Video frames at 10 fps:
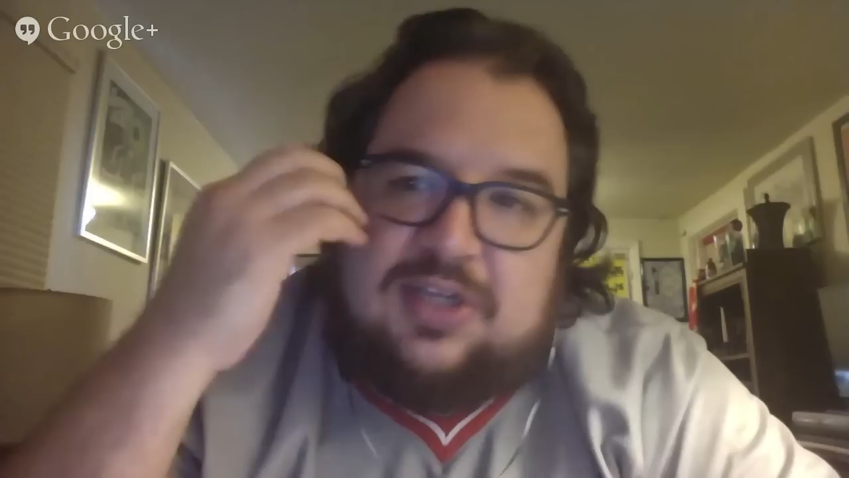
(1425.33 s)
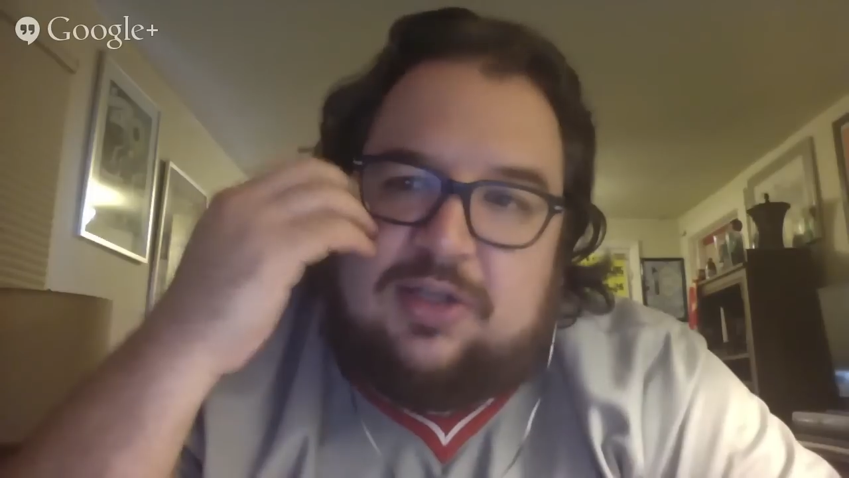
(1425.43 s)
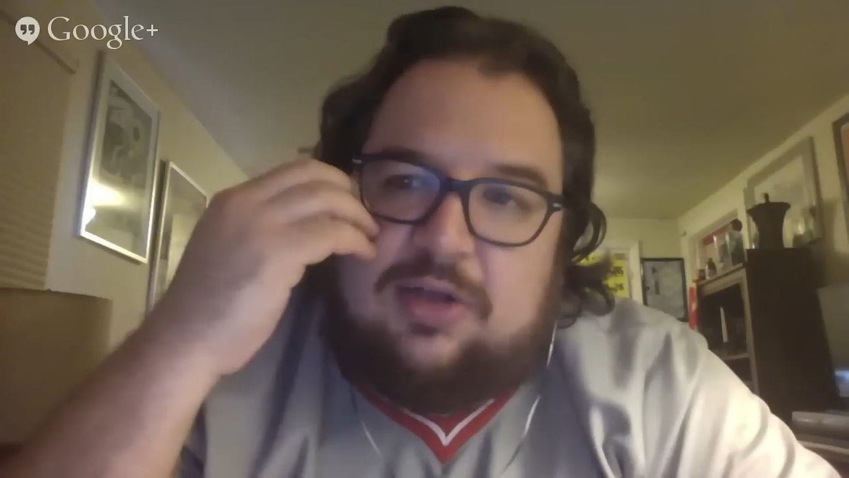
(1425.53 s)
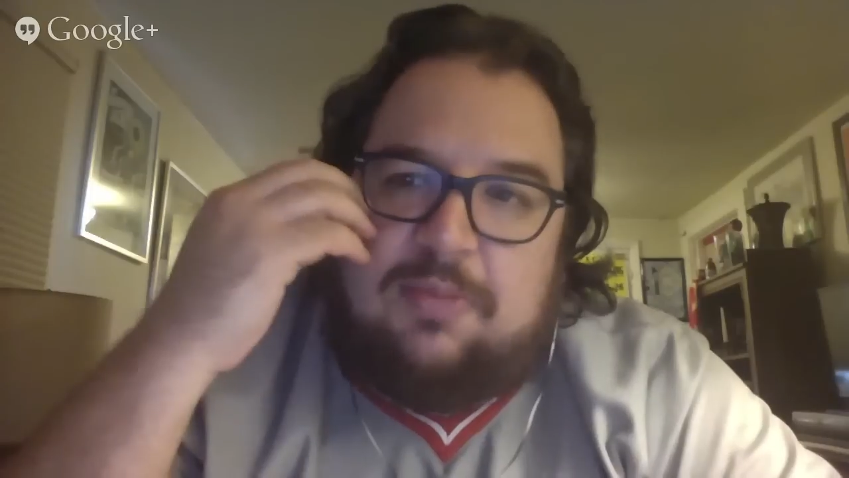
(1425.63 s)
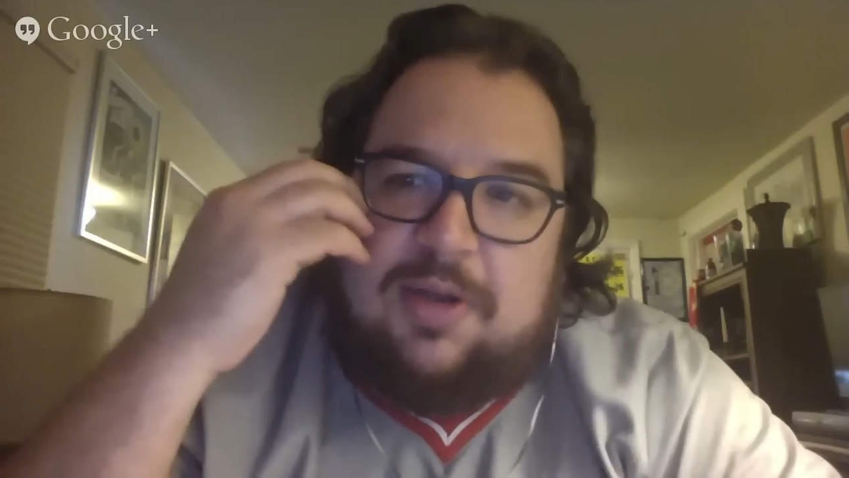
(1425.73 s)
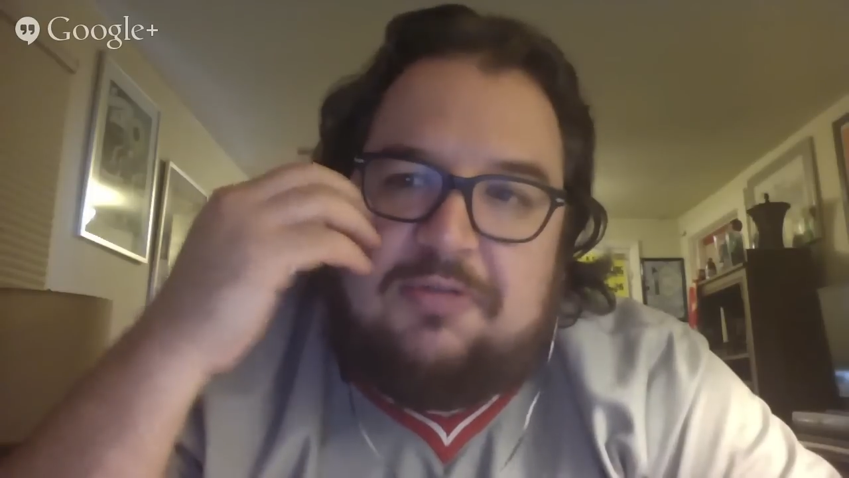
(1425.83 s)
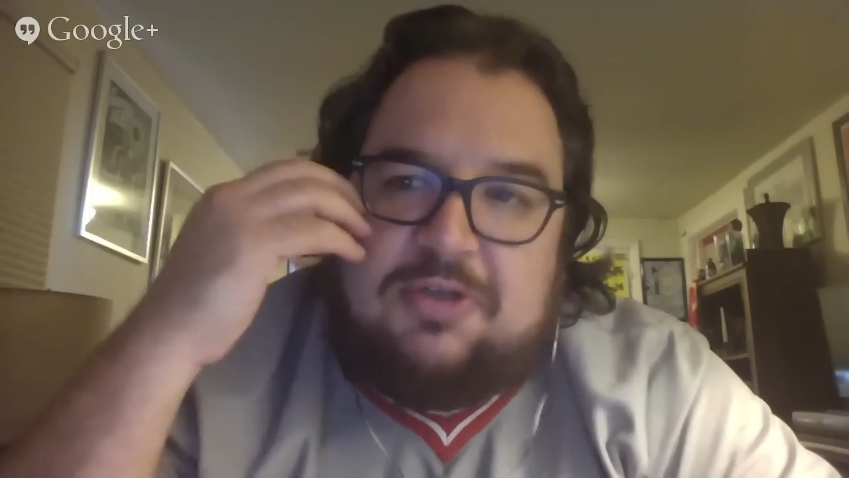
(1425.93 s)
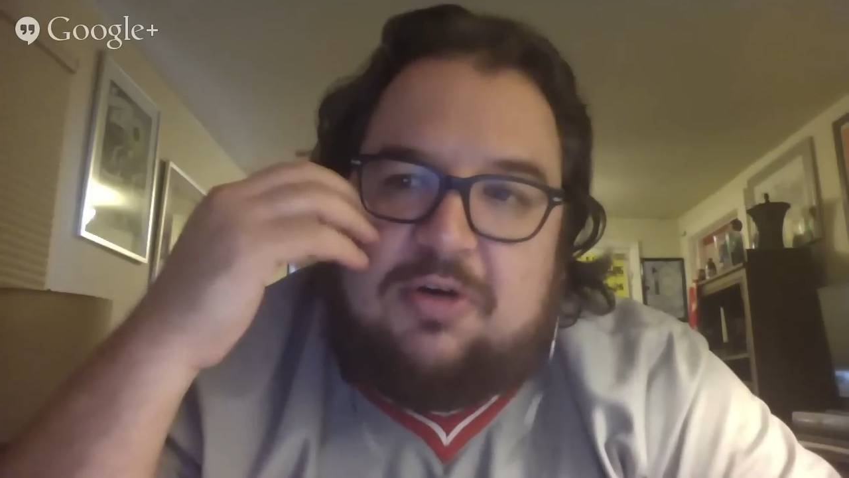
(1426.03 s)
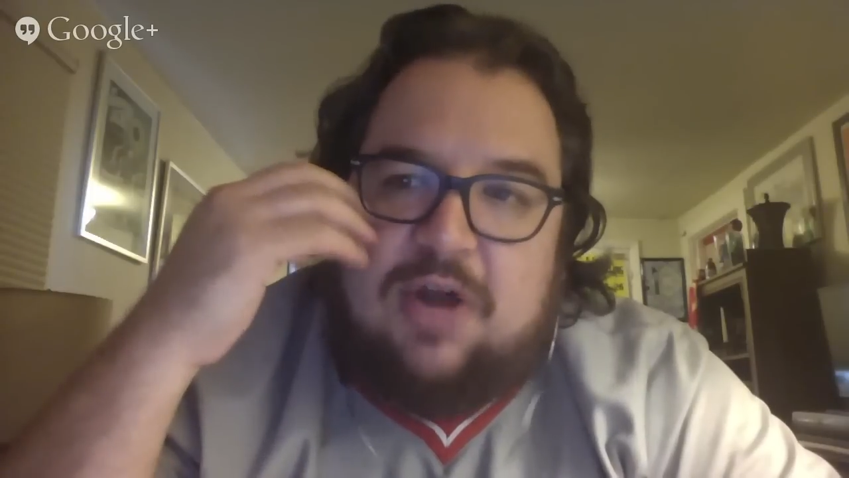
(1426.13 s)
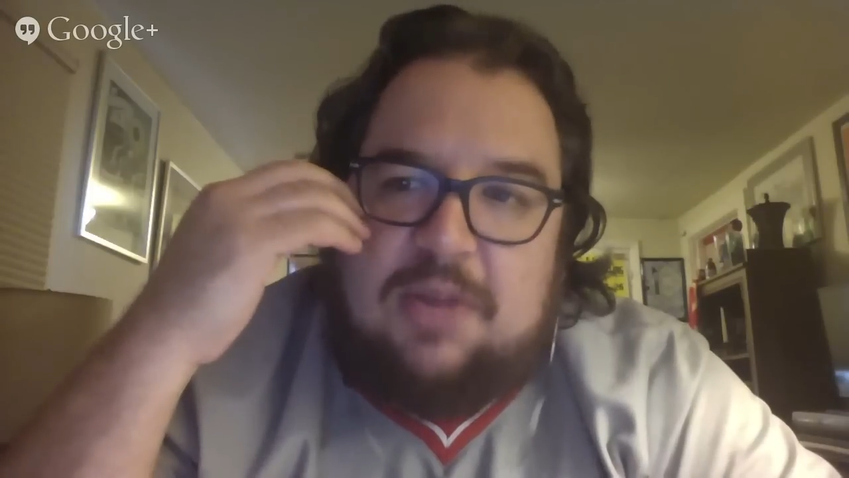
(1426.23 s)
little bit of a
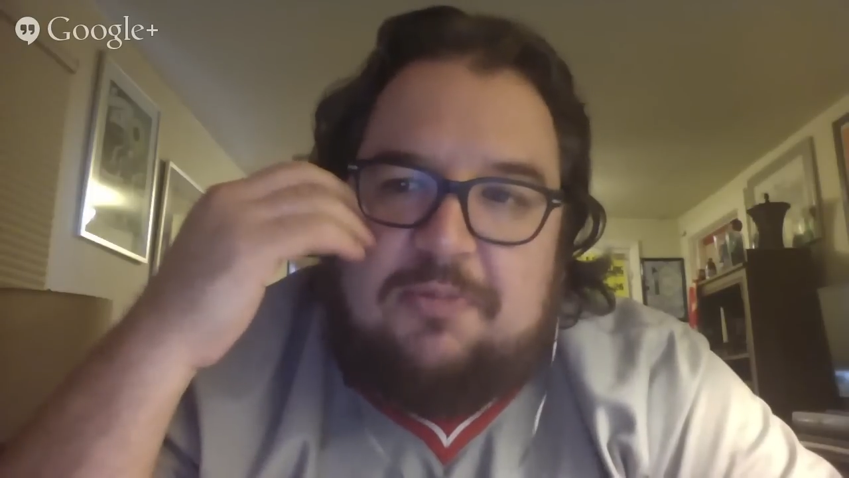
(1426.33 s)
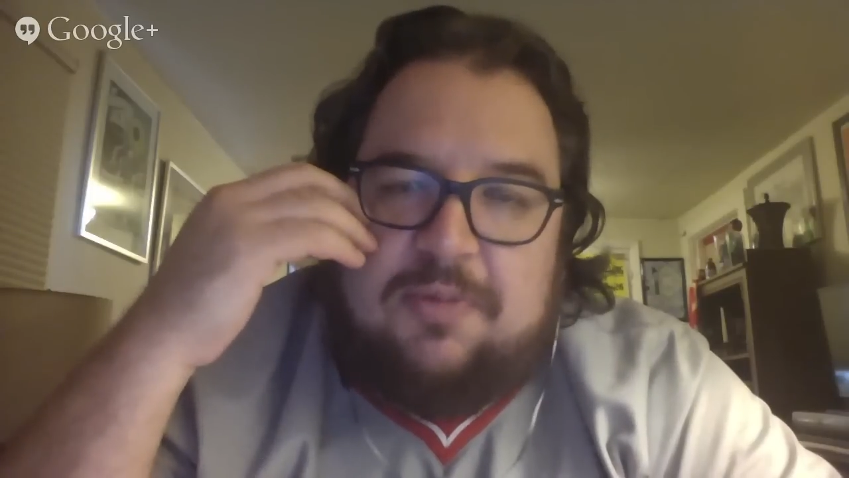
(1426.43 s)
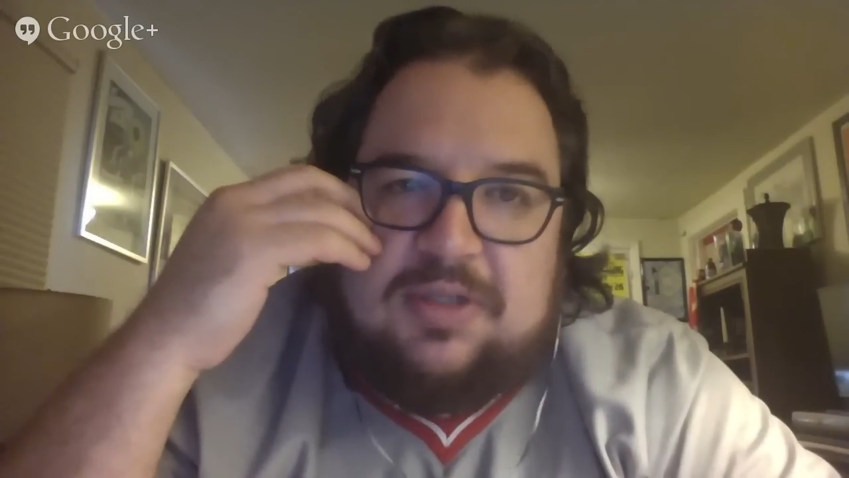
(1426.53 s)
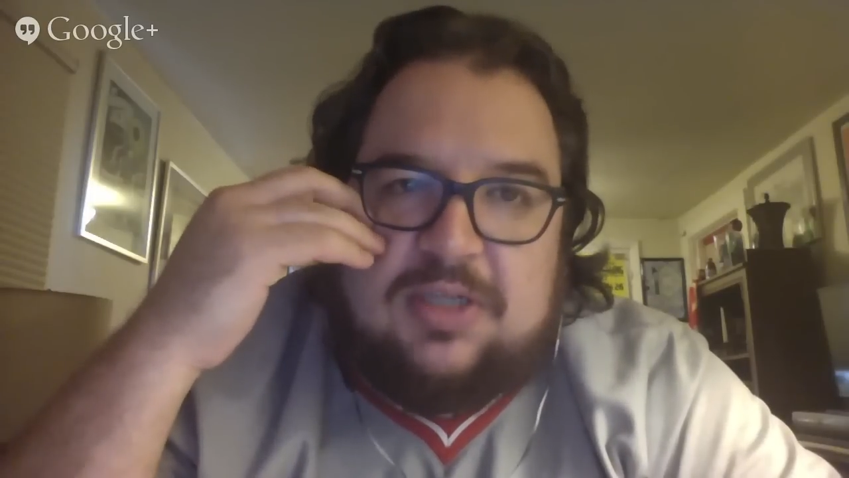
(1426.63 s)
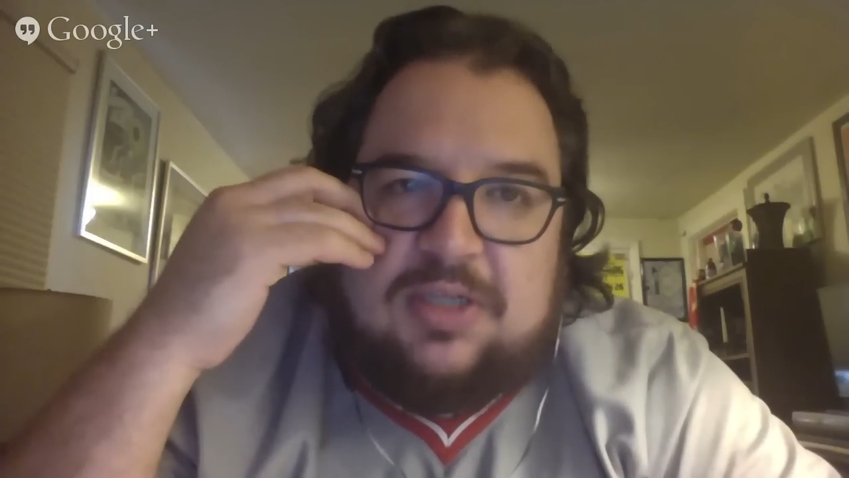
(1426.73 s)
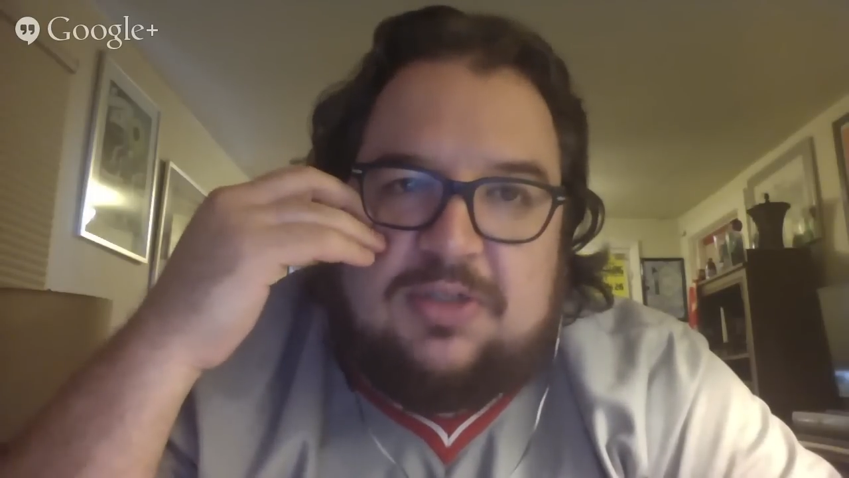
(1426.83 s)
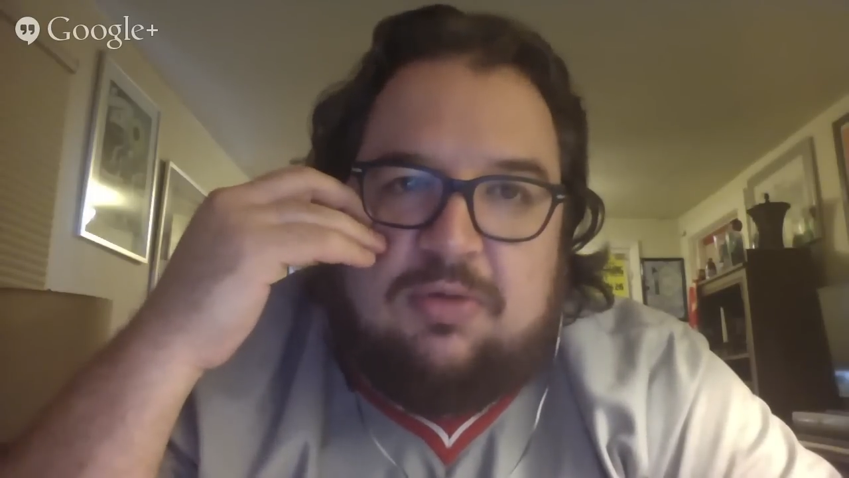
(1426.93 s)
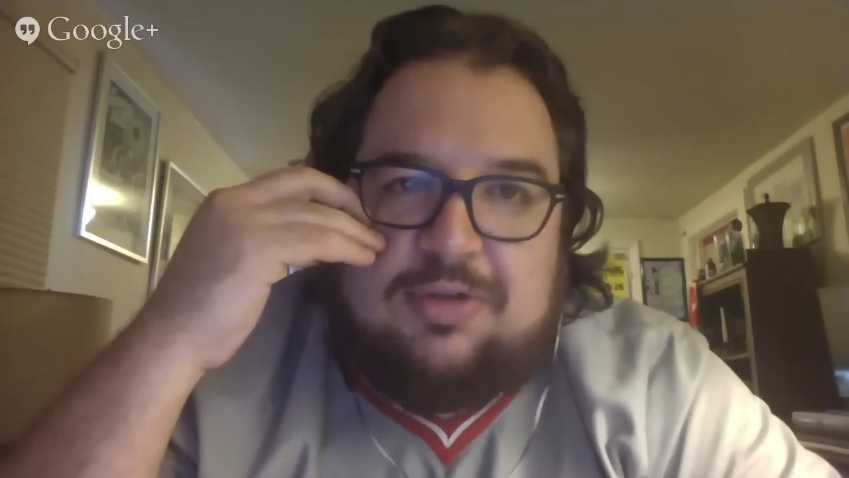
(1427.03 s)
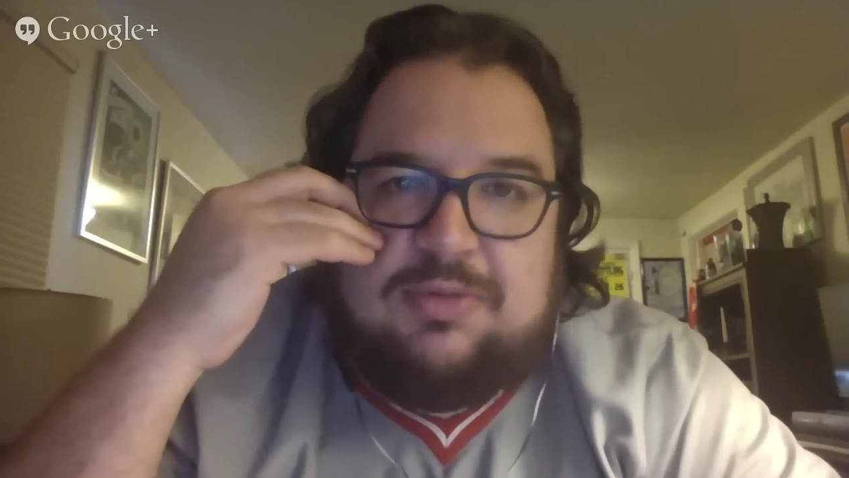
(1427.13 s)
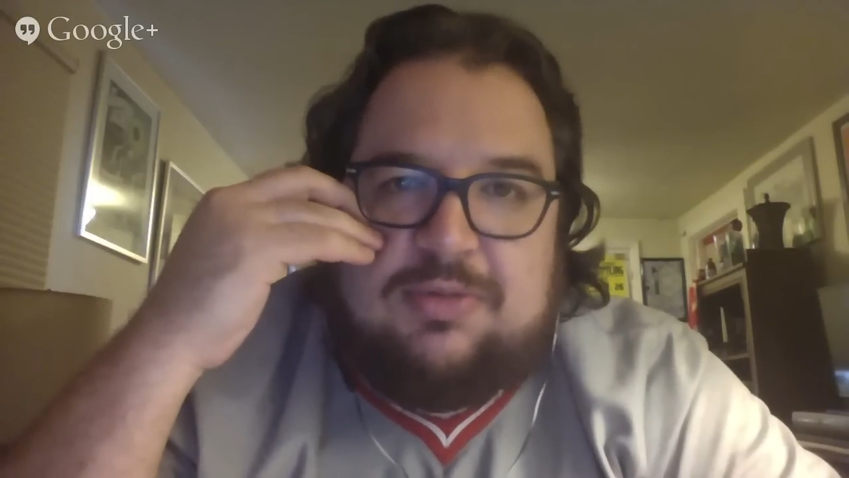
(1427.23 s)
scrape from a tussle